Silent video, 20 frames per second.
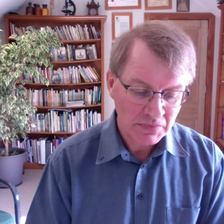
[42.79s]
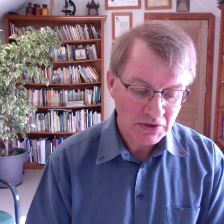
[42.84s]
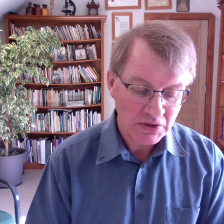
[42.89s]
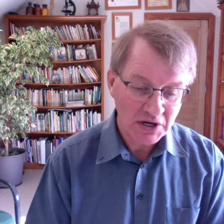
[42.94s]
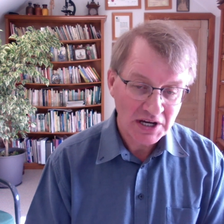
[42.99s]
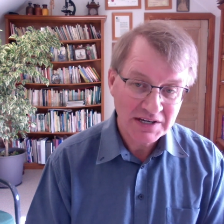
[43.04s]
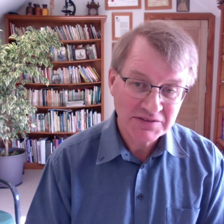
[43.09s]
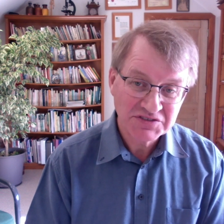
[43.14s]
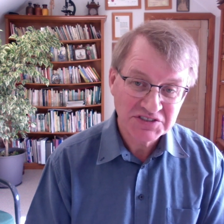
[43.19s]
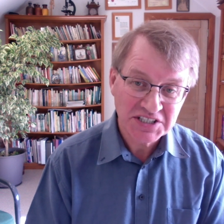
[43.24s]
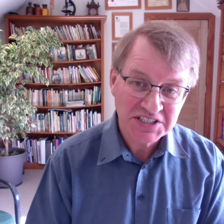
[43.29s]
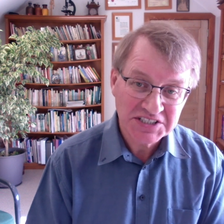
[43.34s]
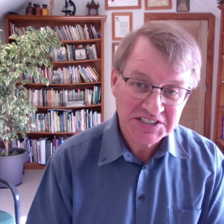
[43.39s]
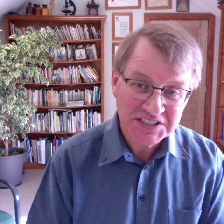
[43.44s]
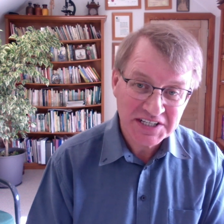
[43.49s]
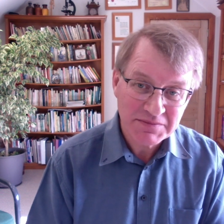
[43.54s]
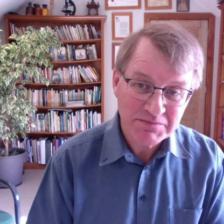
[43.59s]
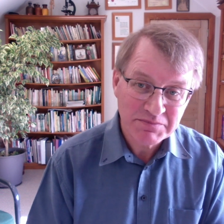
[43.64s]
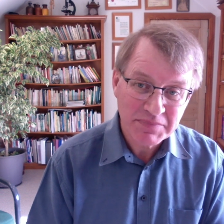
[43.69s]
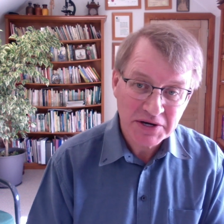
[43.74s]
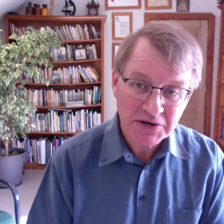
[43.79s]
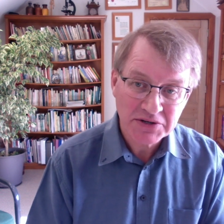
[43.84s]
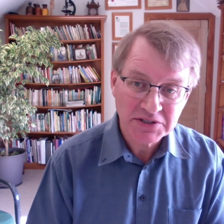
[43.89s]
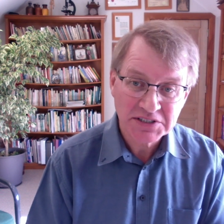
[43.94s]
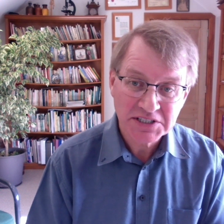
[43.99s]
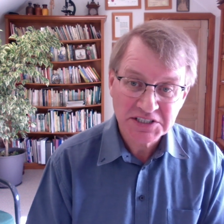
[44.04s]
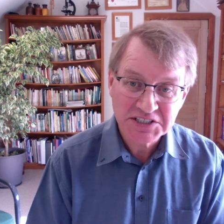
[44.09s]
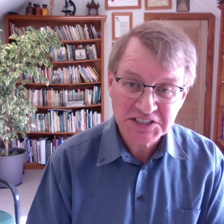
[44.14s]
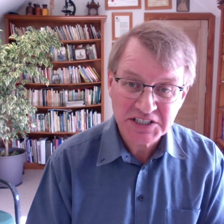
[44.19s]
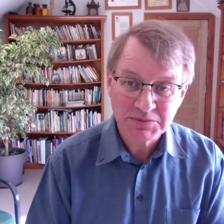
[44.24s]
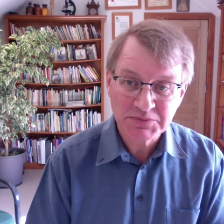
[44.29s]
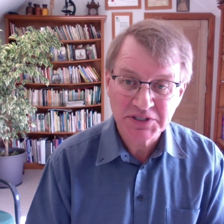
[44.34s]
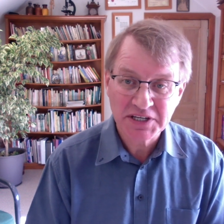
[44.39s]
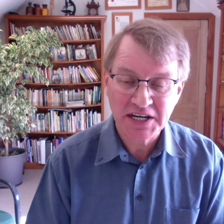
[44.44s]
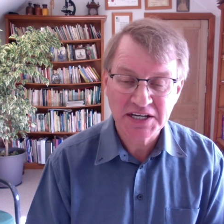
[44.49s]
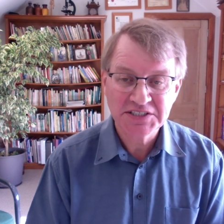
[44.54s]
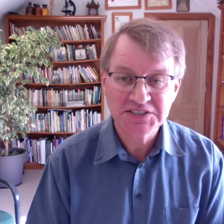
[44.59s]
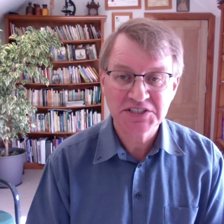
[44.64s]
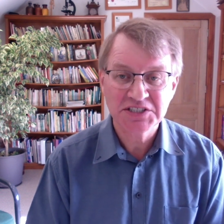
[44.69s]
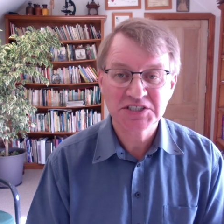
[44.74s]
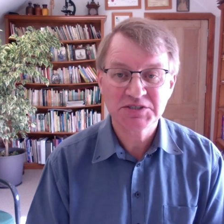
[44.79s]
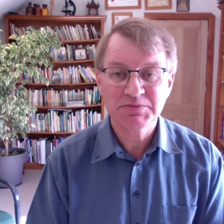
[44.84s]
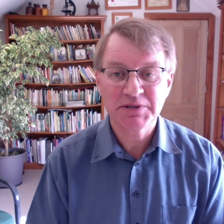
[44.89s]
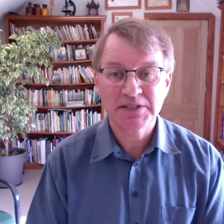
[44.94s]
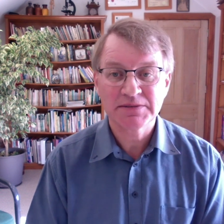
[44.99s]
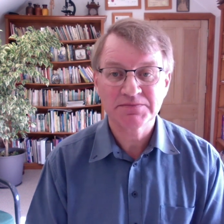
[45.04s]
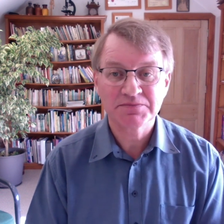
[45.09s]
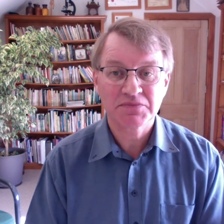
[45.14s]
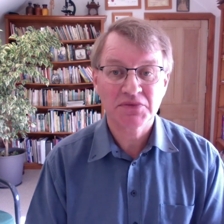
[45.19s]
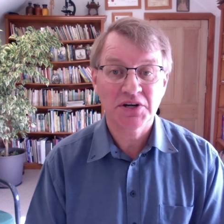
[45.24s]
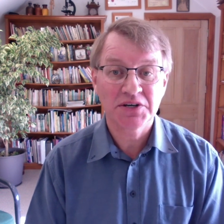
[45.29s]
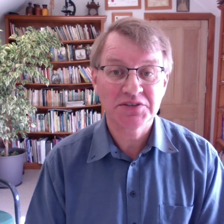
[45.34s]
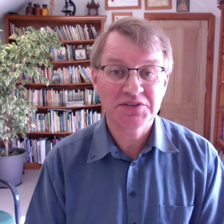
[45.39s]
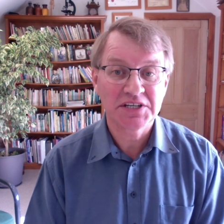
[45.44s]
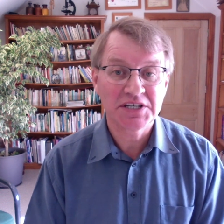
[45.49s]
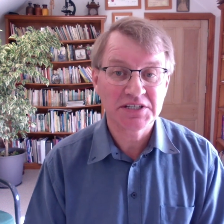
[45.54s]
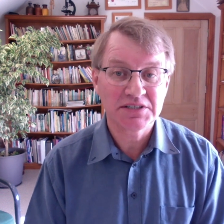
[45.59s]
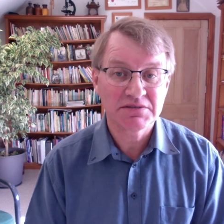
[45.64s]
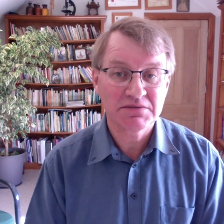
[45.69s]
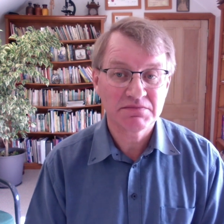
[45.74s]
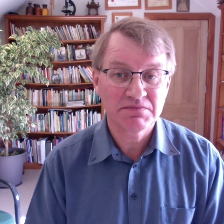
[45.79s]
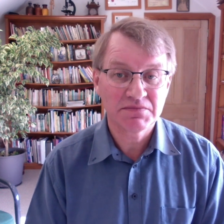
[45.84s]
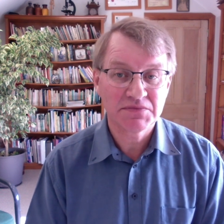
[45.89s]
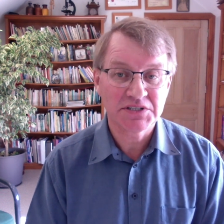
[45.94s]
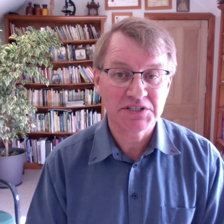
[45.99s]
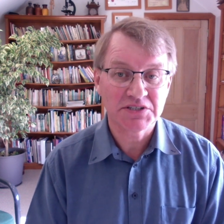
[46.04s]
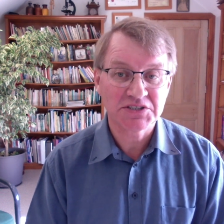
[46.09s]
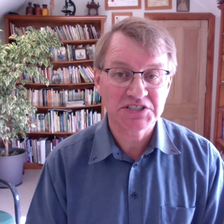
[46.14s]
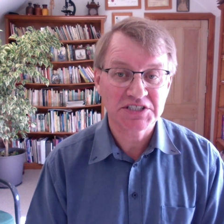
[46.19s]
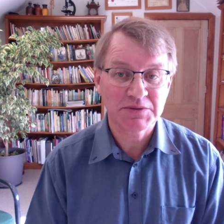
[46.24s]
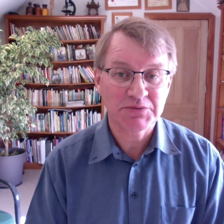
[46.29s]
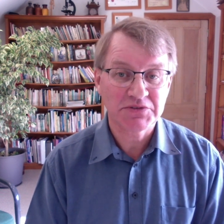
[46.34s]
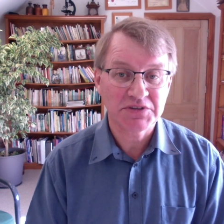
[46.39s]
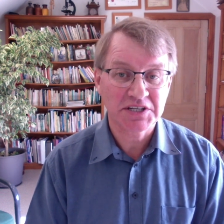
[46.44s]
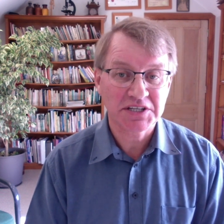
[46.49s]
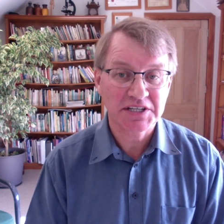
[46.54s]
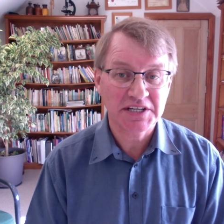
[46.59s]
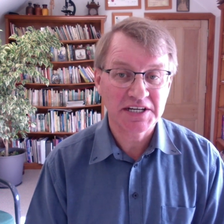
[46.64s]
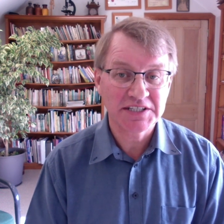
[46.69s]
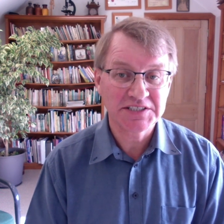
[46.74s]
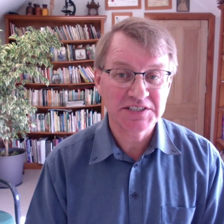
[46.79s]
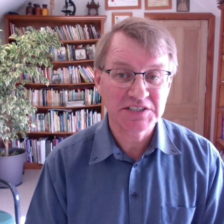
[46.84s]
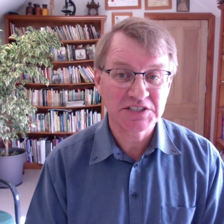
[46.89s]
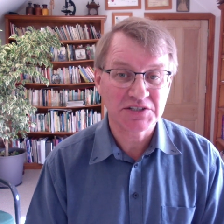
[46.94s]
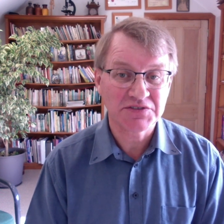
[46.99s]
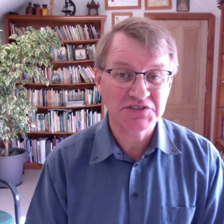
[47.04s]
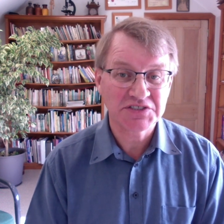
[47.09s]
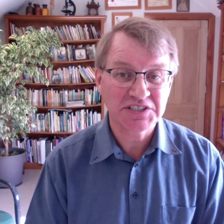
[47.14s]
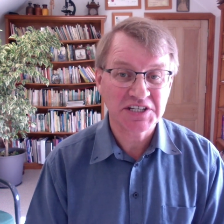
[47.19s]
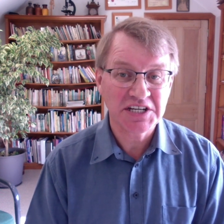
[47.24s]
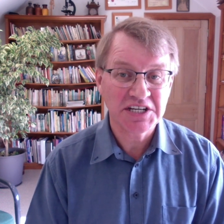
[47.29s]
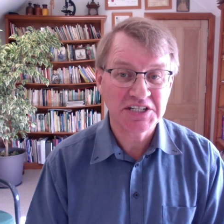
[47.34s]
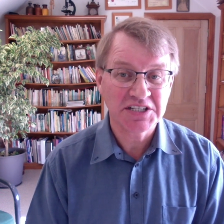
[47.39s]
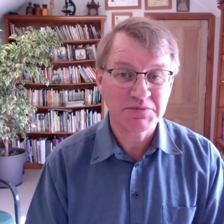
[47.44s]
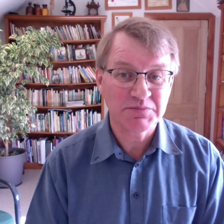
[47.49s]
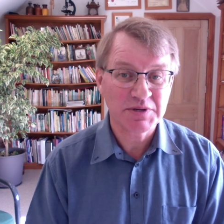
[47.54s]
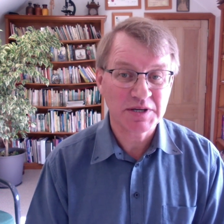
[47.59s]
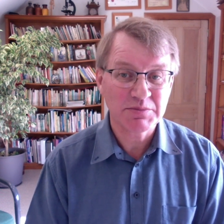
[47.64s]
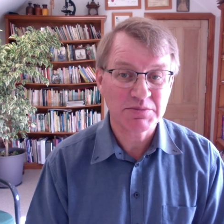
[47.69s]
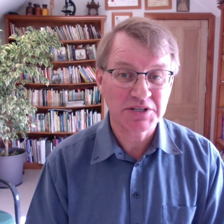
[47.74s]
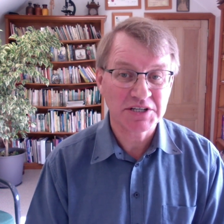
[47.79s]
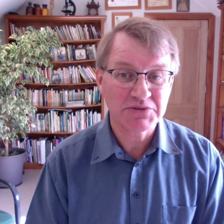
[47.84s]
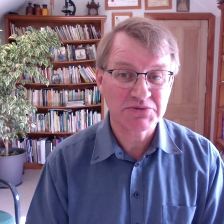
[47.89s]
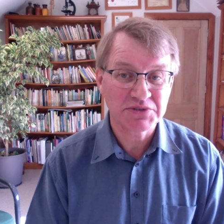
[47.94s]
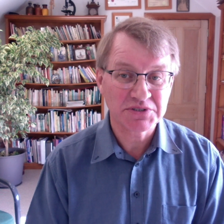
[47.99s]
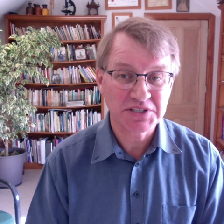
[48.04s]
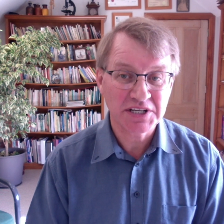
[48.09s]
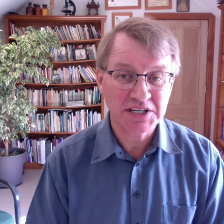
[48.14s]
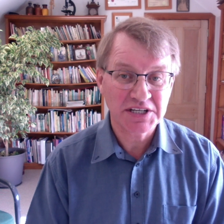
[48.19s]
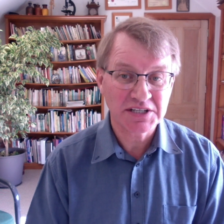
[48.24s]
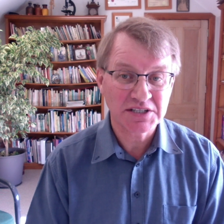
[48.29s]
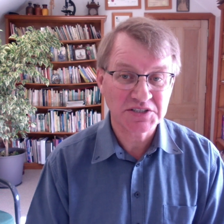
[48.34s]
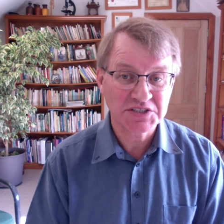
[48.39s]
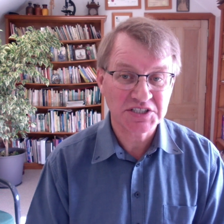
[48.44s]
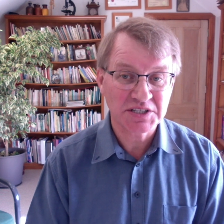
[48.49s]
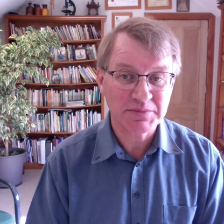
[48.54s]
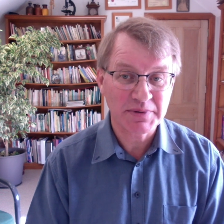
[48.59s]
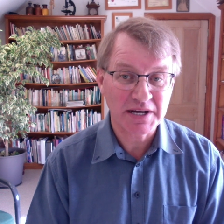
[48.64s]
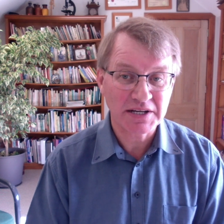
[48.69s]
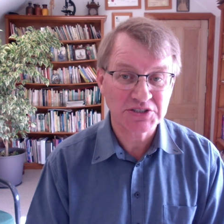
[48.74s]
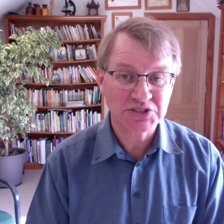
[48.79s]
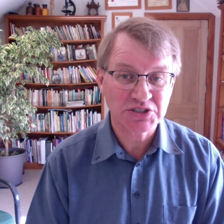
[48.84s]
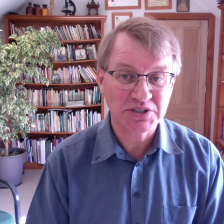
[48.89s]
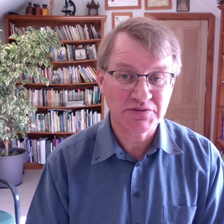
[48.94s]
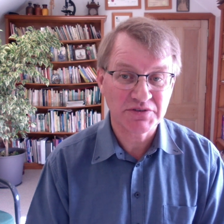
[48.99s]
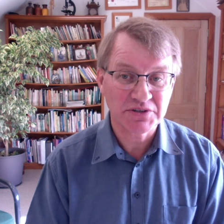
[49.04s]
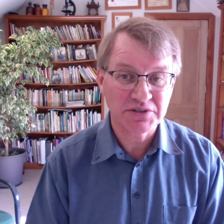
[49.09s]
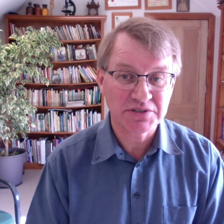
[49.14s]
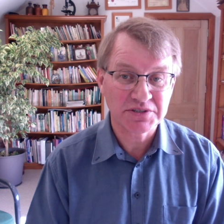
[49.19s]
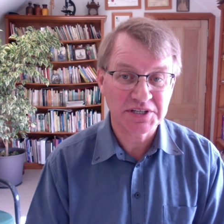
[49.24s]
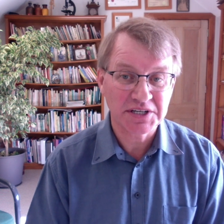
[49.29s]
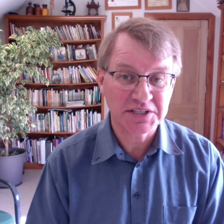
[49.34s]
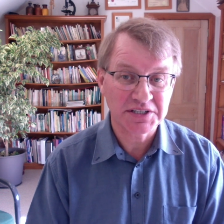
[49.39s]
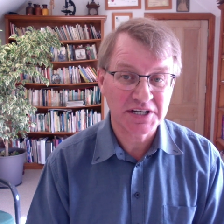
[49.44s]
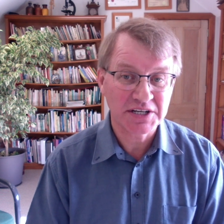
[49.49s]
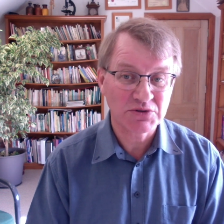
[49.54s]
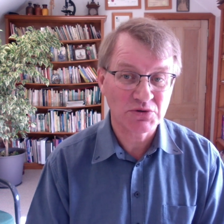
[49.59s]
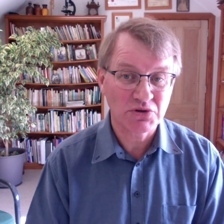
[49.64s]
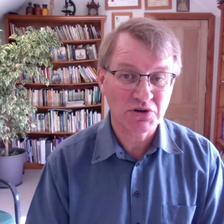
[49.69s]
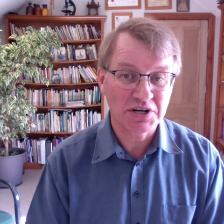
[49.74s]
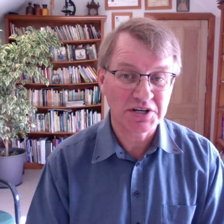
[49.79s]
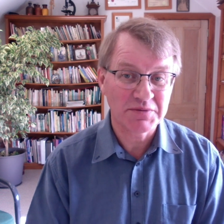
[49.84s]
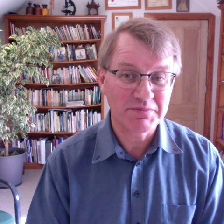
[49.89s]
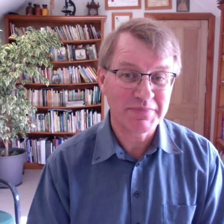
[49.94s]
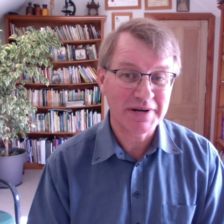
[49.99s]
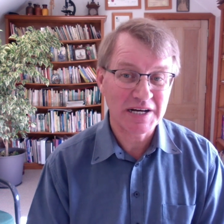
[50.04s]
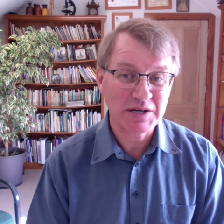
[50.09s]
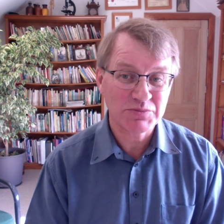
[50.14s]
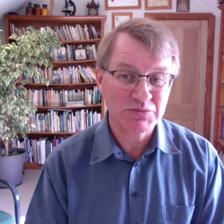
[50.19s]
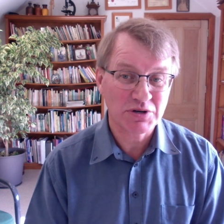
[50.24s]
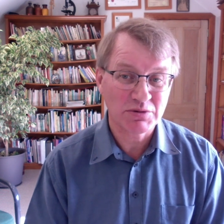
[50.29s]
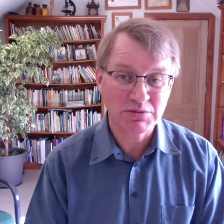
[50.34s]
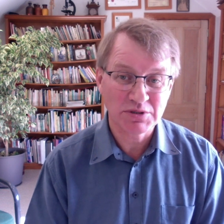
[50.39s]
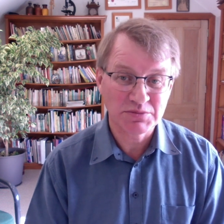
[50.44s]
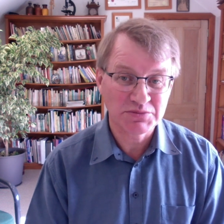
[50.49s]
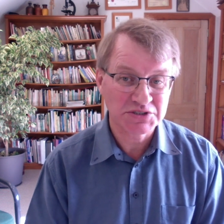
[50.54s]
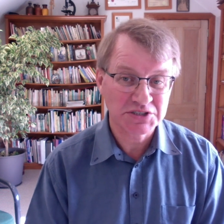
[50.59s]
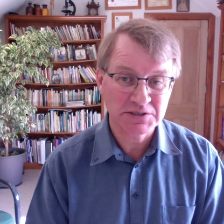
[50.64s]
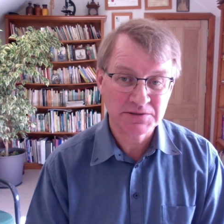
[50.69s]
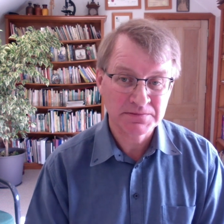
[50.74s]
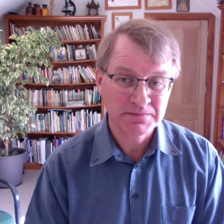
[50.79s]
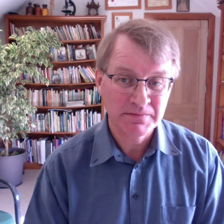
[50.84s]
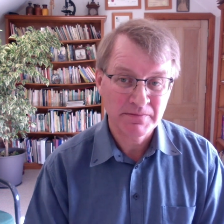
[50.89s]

I have seen some merit in some cases, but I think, you know, some of the cases I've seen and people eat ridiculous amounts of it and get all kind of bowel problems,